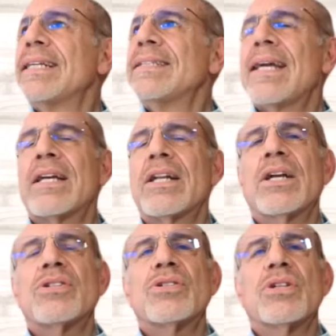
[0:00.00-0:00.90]
take into
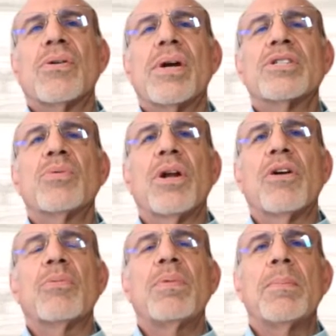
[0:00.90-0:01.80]
consideration what
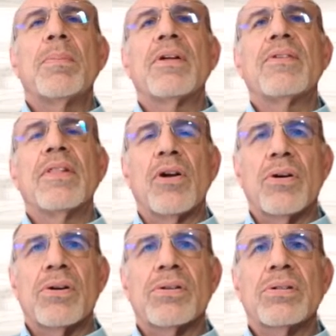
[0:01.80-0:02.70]
other people have
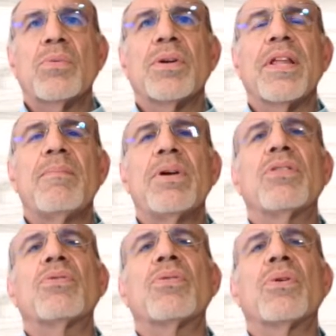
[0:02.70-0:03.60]
learned, what they've
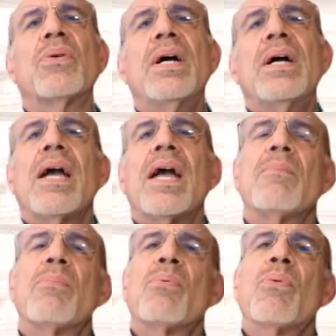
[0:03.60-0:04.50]
been through,
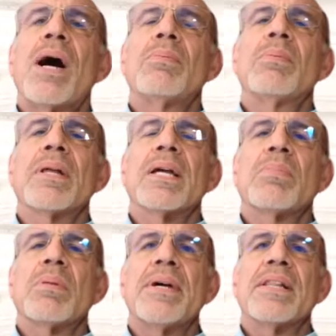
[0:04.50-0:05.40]
and probably
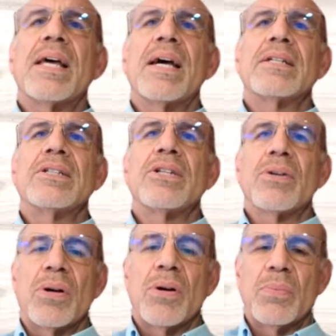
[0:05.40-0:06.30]
implement that into
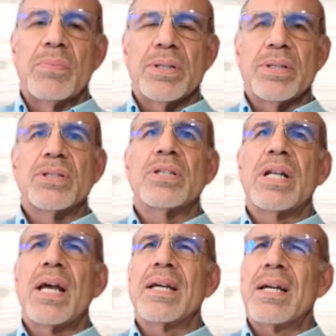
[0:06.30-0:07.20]
your own business
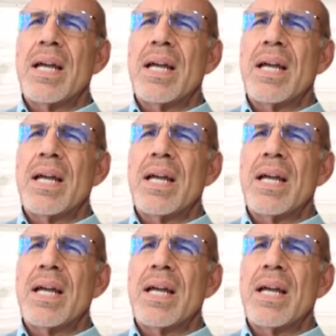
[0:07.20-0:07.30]
today.